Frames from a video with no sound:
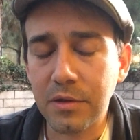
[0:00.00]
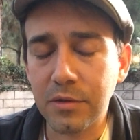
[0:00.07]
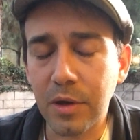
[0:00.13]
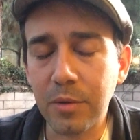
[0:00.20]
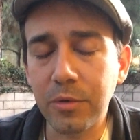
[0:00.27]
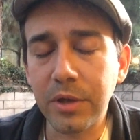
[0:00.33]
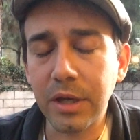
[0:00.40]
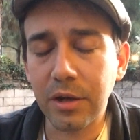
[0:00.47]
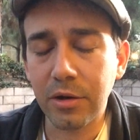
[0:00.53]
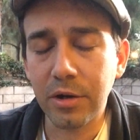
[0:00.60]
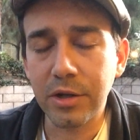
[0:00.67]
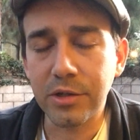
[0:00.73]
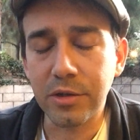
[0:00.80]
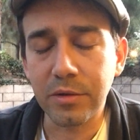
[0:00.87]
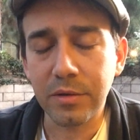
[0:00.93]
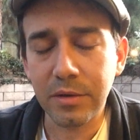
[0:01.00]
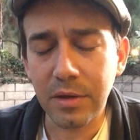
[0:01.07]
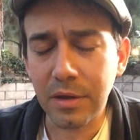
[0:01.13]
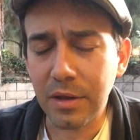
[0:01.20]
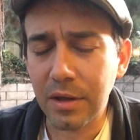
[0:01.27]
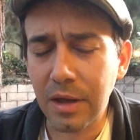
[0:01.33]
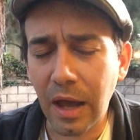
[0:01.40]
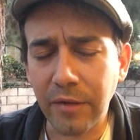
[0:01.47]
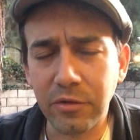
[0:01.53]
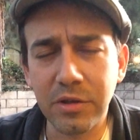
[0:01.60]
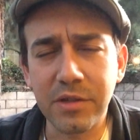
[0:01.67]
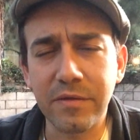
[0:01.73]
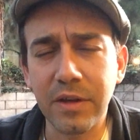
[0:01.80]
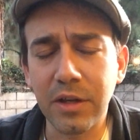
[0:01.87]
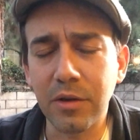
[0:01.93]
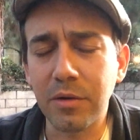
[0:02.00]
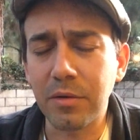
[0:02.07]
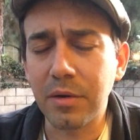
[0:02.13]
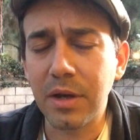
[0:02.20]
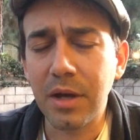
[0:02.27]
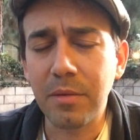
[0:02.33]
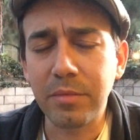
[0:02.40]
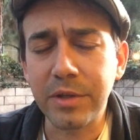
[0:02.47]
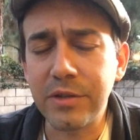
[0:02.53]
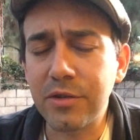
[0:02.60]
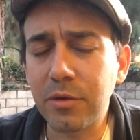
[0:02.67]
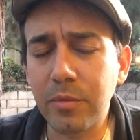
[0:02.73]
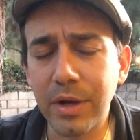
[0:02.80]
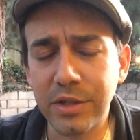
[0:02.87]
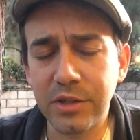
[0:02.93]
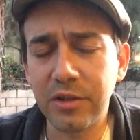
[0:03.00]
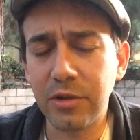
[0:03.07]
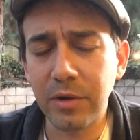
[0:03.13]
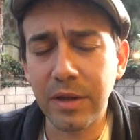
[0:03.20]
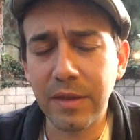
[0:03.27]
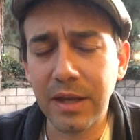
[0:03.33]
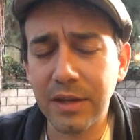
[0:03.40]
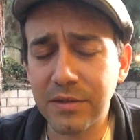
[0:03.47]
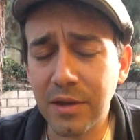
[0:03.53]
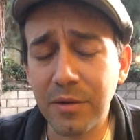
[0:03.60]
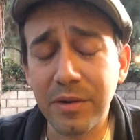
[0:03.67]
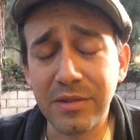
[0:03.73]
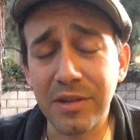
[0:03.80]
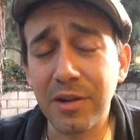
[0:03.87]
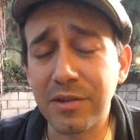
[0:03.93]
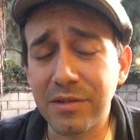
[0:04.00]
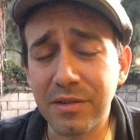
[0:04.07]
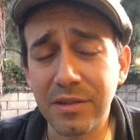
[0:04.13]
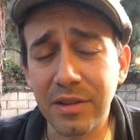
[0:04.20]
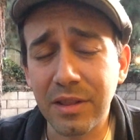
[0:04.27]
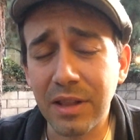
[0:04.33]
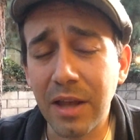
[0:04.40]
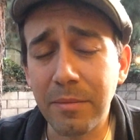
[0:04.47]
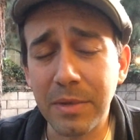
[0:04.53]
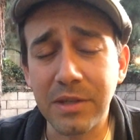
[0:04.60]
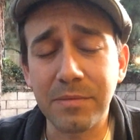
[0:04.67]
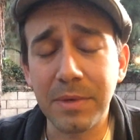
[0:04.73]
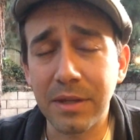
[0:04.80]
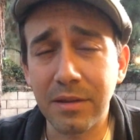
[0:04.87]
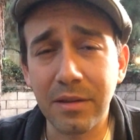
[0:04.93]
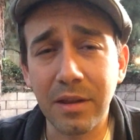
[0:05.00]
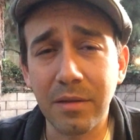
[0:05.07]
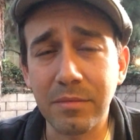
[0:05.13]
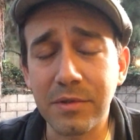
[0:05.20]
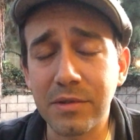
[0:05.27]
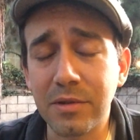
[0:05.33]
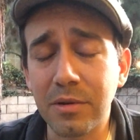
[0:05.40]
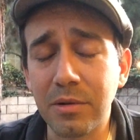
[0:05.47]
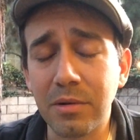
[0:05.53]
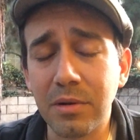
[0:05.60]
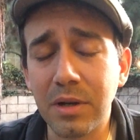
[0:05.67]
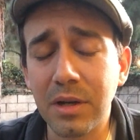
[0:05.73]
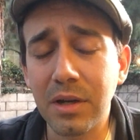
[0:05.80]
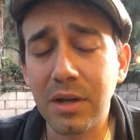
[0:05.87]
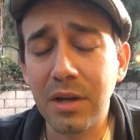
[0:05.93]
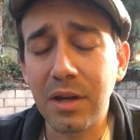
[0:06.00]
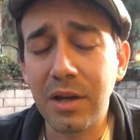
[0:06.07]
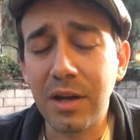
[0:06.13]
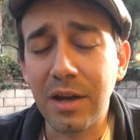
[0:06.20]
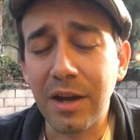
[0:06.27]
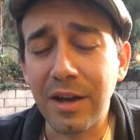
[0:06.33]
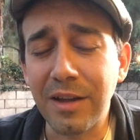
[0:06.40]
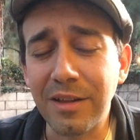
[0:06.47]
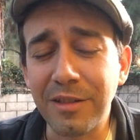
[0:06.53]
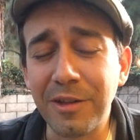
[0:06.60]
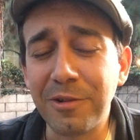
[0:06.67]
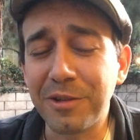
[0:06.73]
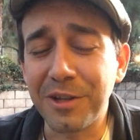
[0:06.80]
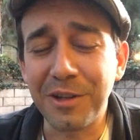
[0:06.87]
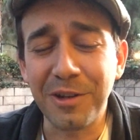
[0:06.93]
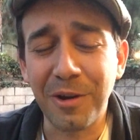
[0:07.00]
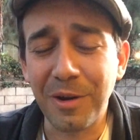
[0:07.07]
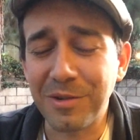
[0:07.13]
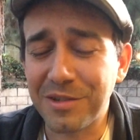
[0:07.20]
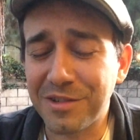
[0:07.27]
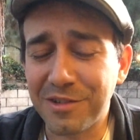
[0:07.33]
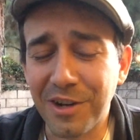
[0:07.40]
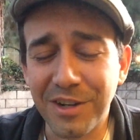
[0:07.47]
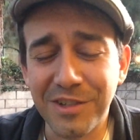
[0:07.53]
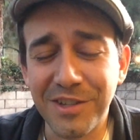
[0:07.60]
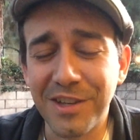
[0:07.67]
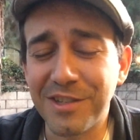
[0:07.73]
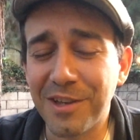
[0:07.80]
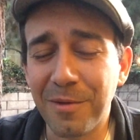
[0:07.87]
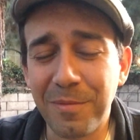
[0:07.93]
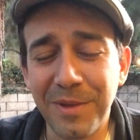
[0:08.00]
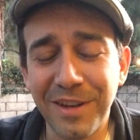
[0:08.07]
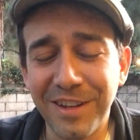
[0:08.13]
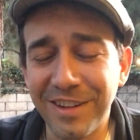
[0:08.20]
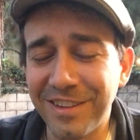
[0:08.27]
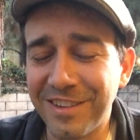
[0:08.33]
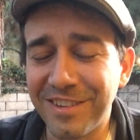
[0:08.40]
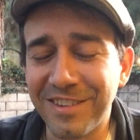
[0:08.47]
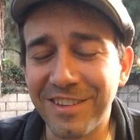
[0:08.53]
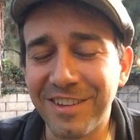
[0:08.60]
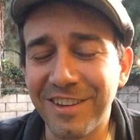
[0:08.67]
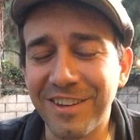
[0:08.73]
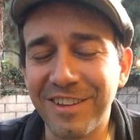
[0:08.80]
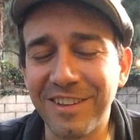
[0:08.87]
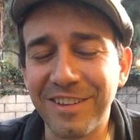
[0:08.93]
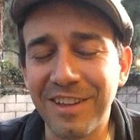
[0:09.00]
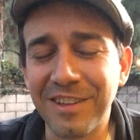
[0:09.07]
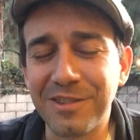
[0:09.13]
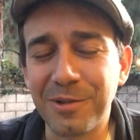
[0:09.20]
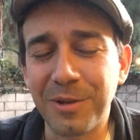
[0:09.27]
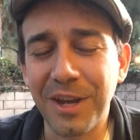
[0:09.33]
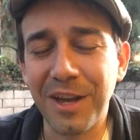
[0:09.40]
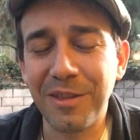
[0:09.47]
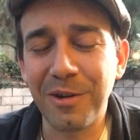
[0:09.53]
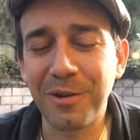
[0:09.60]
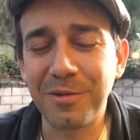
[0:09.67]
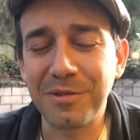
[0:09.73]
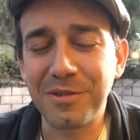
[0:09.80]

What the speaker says: So I really encourage you, after this video, please don't rush to do anything, because that was here, let me speak to them. So literally, you know, I was trying to say something, and that's okay though.